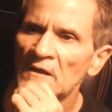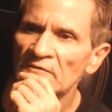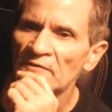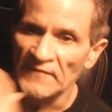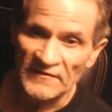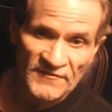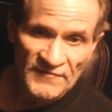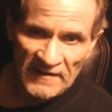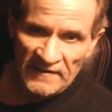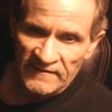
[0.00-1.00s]
that's the
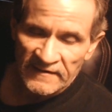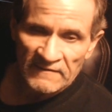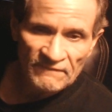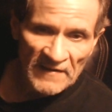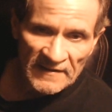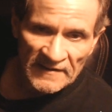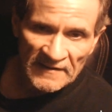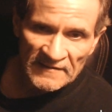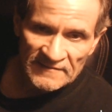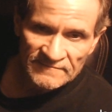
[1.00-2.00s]
thing, you can't find
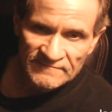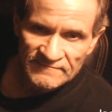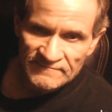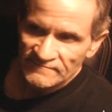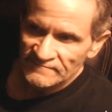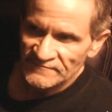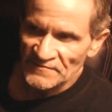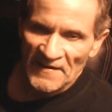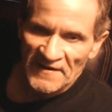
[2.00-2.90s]
out. Somebody